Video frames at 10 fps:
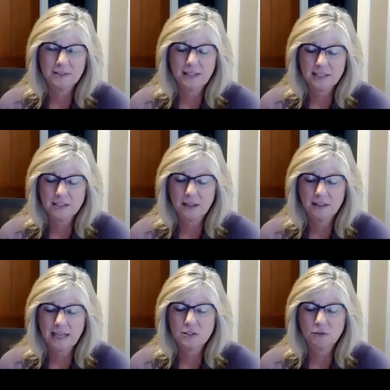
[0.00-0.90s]
and that's a
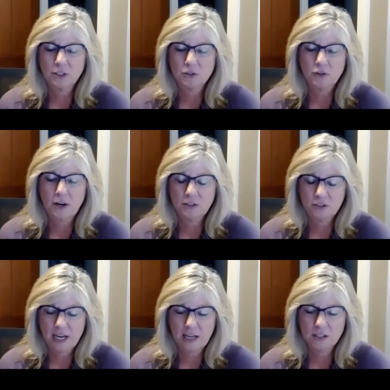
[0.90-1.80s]
that's a real
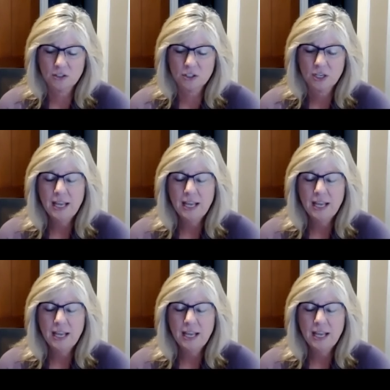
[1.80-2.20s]
challenge.